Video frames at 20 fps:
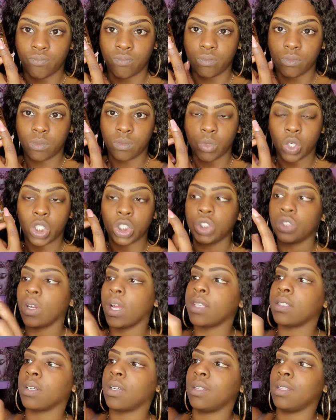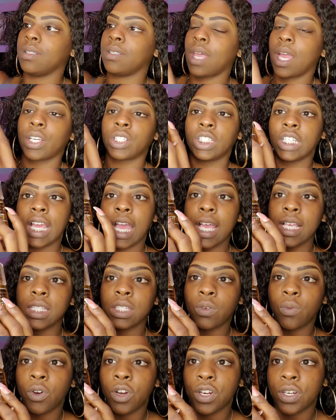moisturizer, and this actually has
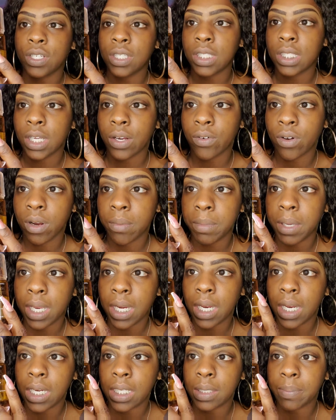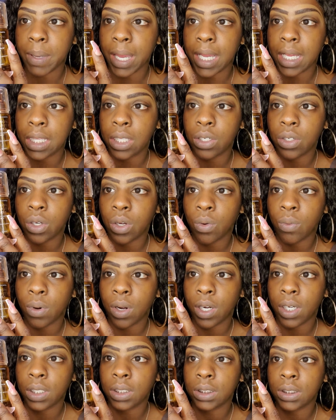the word serum in it. It's by Clinical
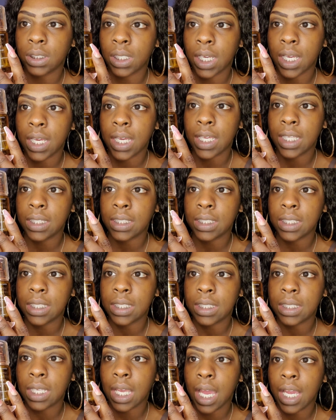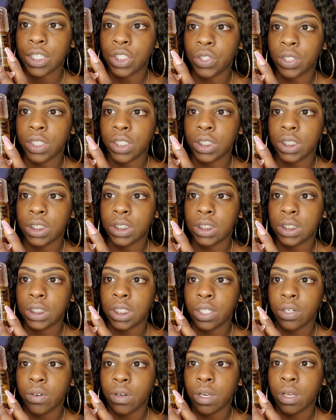Works Intense Hydration
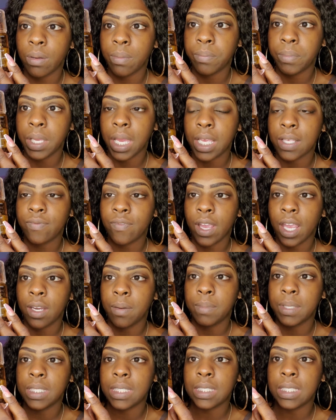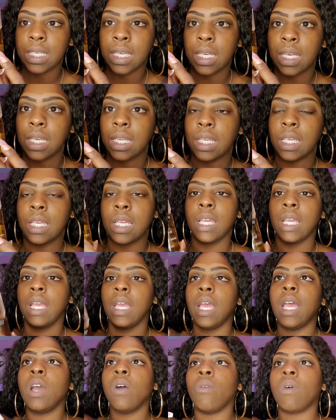Serum. It has vitamin C and E.
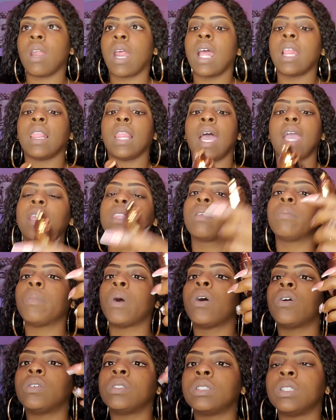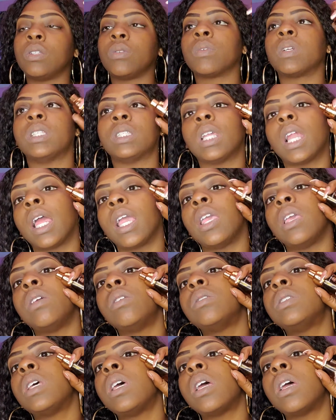What I like the most, and the reason I
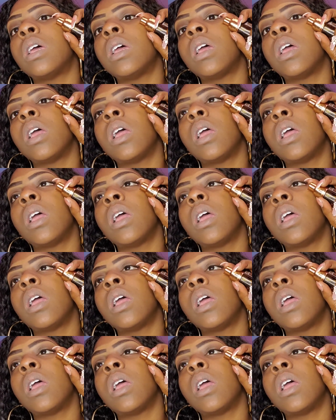use it,